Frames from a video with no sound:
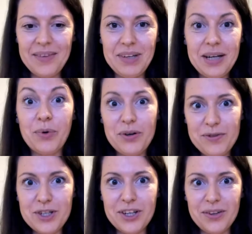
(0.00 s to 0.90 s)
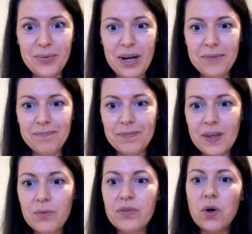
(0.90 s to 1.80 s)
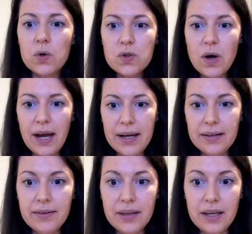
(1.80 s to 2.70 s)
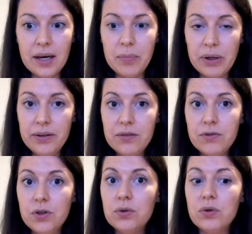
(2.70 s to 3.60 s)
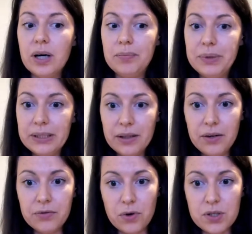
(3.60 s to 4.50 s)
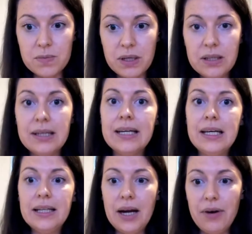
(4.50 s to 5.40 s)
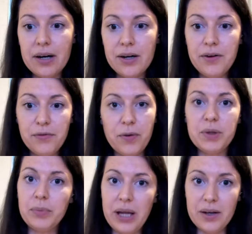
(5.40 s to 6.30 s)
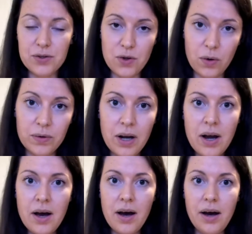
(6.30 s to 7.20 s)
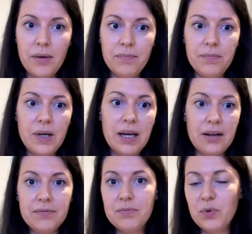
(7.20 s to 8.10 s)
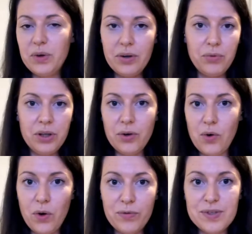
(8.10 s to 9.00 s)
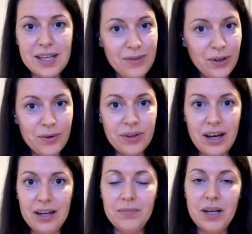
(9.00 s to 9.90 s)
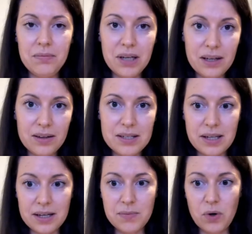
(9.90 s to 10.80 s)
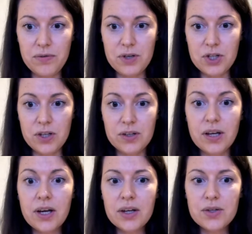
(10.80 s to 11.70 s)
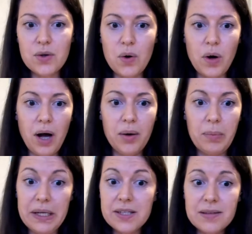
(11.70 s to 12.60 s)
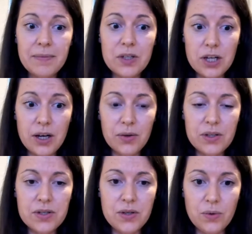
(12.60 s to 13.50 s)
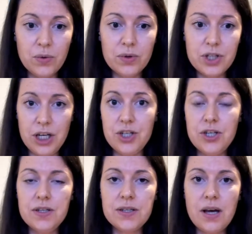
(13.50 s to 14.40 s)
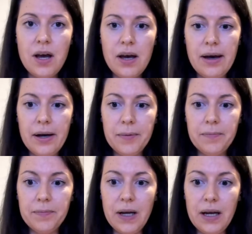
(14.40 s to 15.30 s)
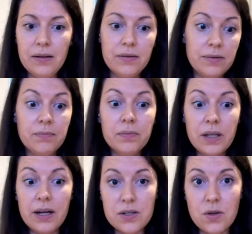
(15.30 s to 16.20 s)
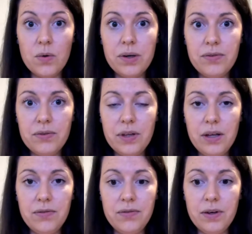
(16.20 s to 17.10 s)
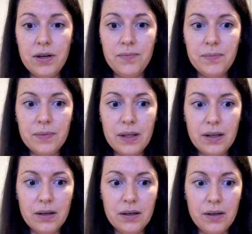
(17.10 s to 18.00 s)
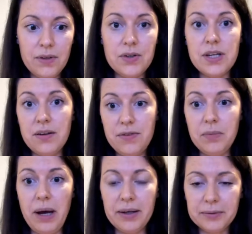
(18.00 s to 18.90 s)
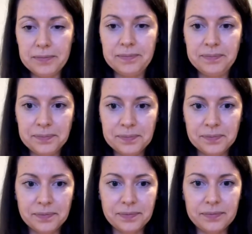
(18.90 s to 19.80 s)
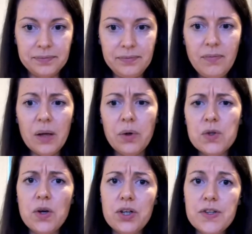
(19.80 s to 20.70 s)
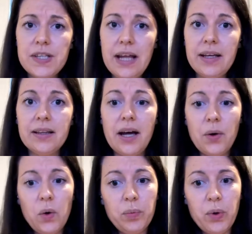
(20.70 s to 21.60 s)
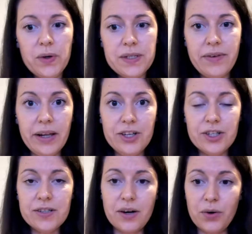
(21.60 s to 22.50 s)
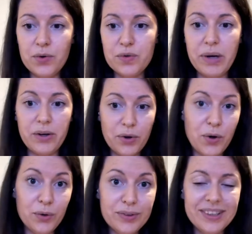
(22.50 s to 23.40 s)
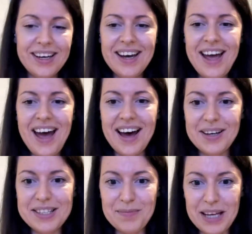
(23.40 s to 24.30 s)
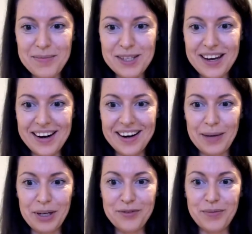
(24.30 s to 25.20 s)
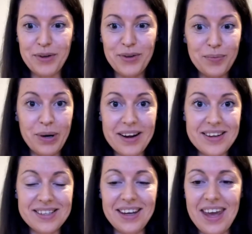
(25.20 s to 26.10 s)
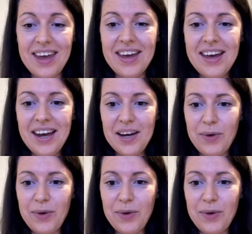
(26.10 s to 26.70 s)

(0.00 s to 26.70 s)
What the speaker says: in a more efficient way. We've also added the ability for you to appeal an enforcement directly from the Play console. Again, with the goal of saving your time and making these things more efficient. So please check out these new changes and let us know if there is any feedback. We also understand that not all policy violations are caused by your code. Sometimes they are coming from a third-party SDK, and